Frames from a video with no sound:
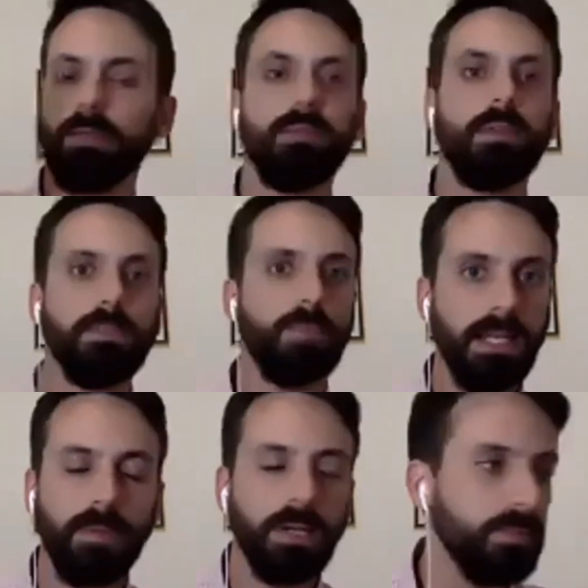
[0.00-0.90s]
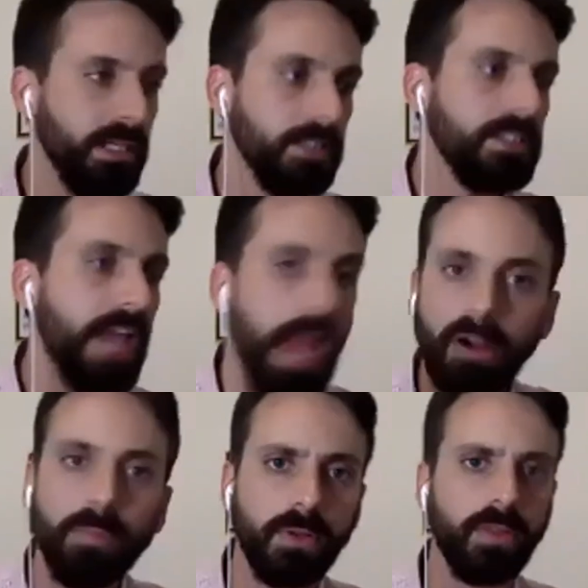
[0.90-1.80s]
this pandemic has been a
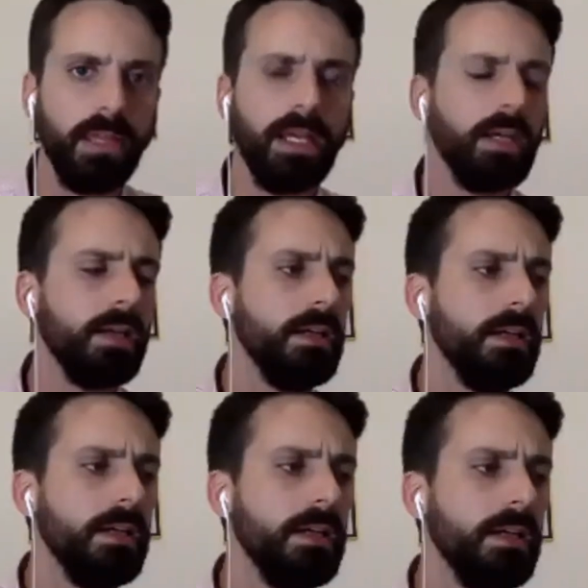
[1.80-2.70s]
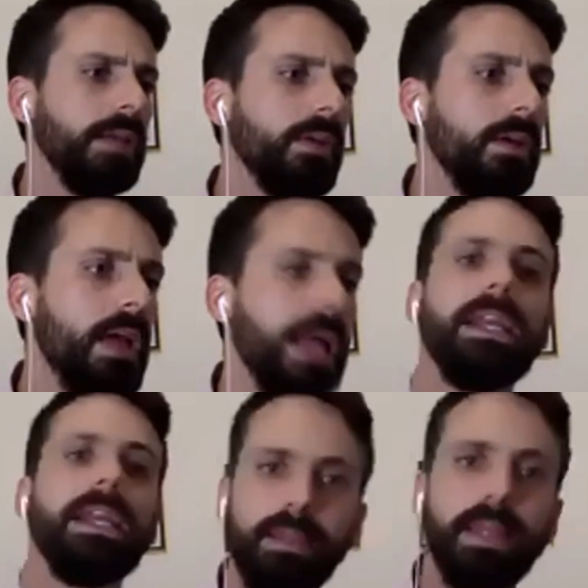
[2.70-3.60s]
terrible thing, and
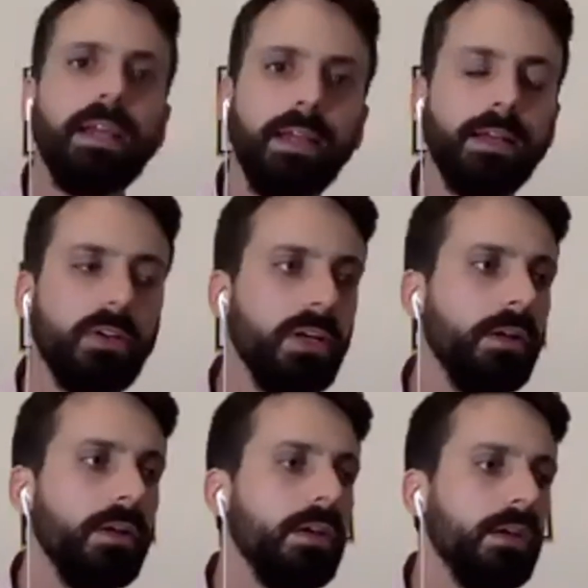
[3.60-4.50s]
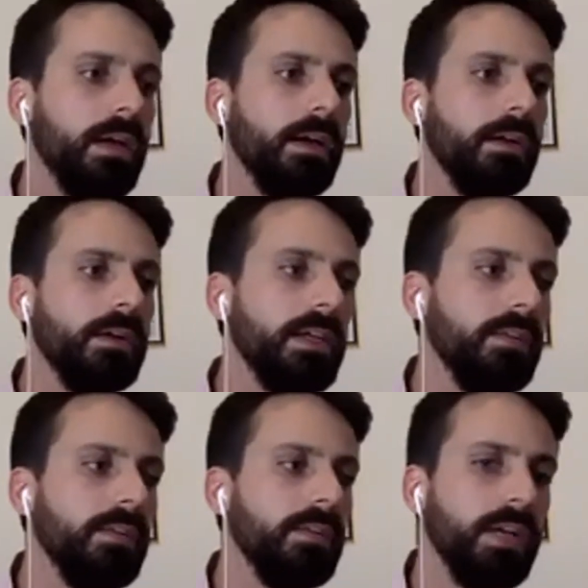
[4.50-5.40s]
anything that can uh,
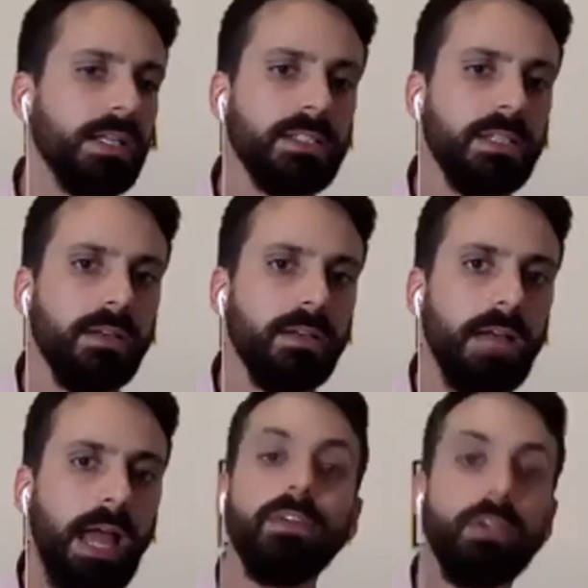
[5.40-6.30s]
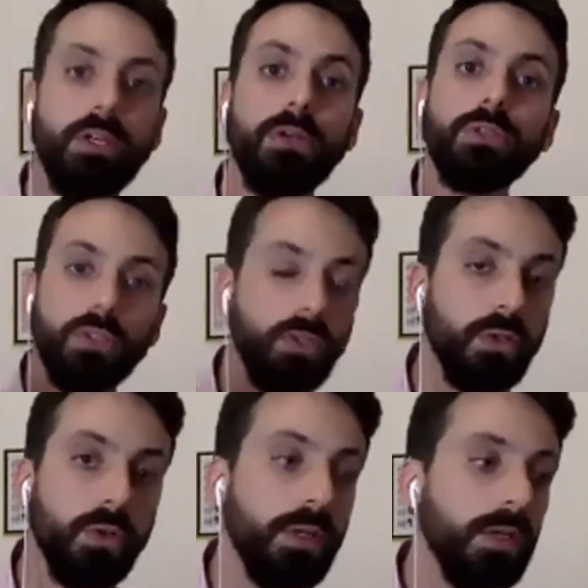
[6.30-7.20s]
give us avenues
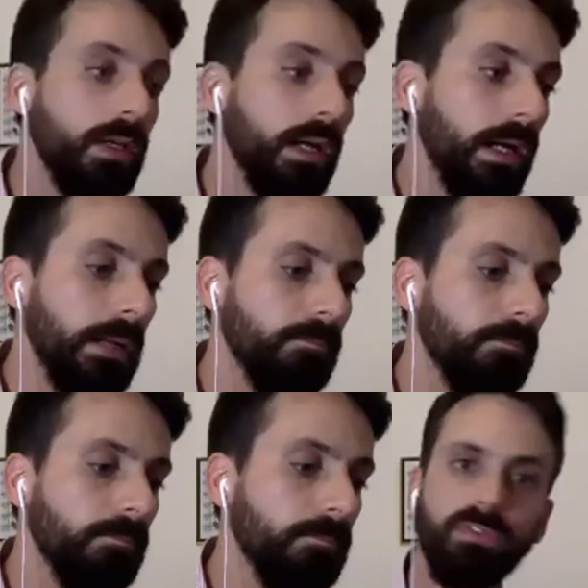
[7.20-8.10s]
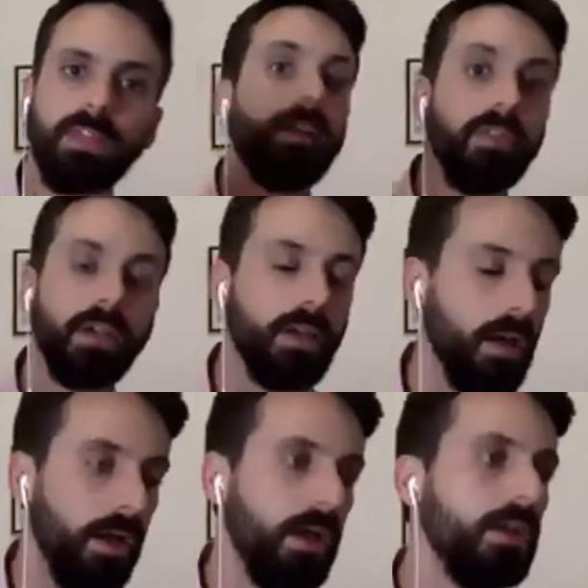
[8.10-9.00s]
to um, flatten the
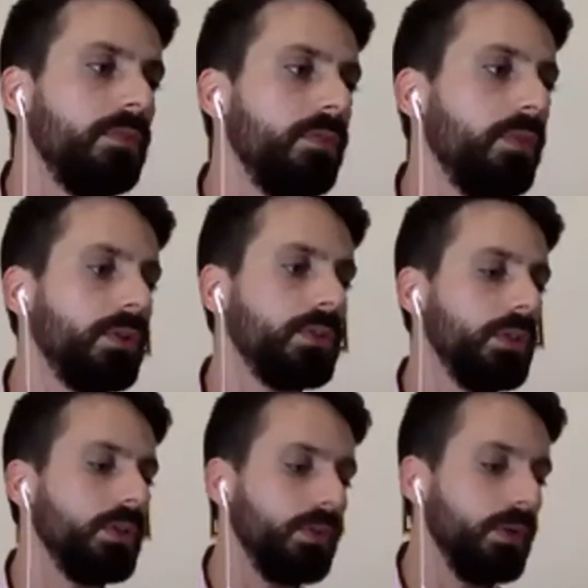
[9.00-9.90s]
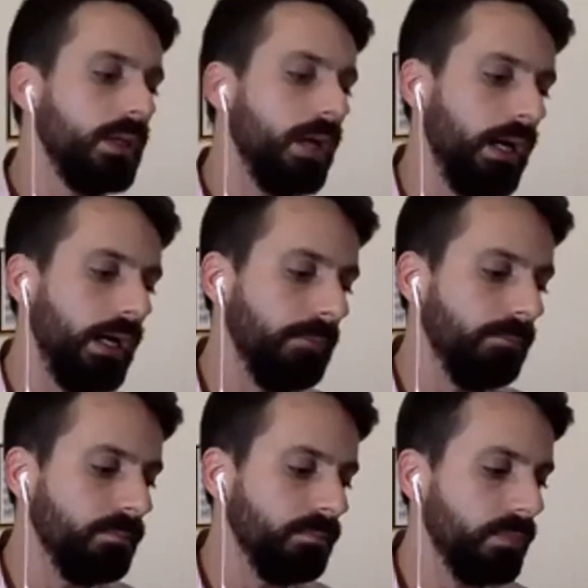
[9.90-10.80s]
curve or to, um,
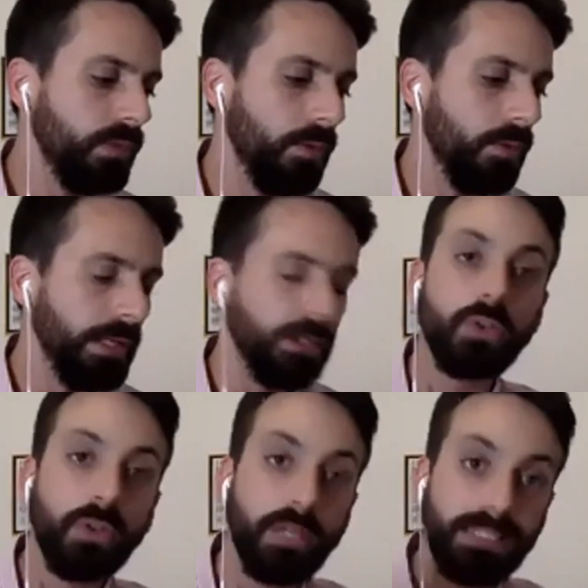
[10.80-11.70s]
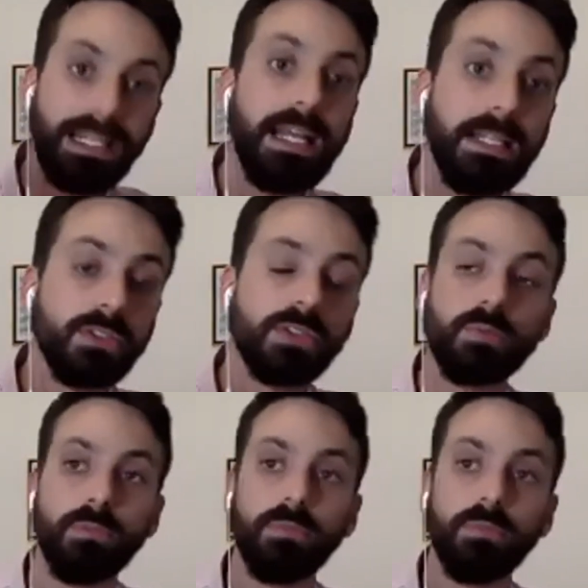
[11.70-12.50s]
you know, make sure this ends